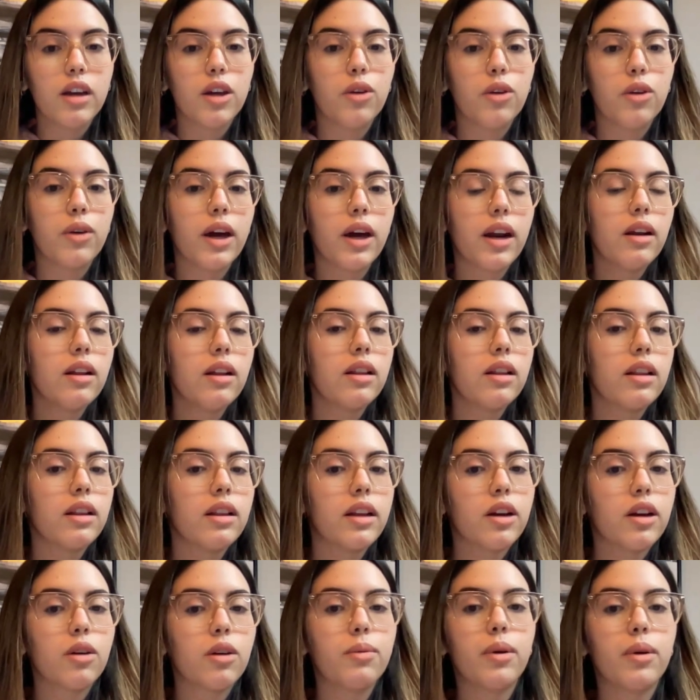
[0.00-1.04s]
you get a
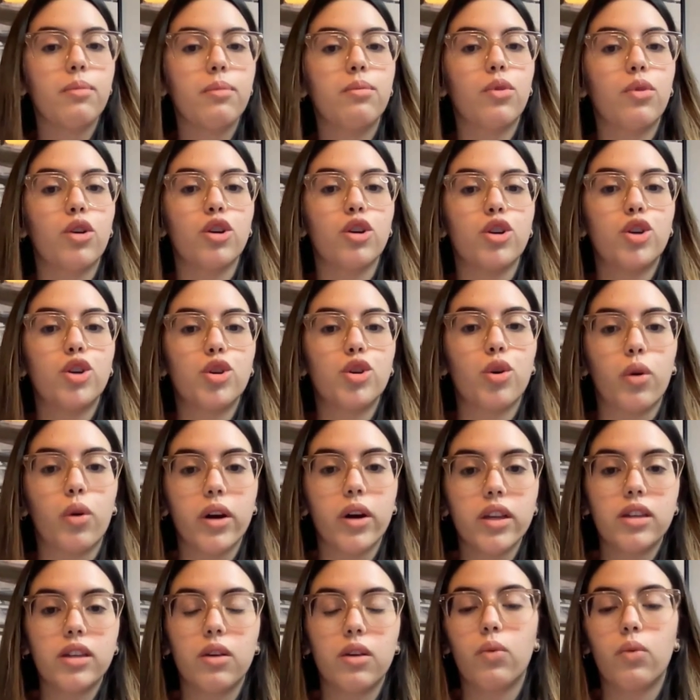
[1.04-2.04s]
little bit more choice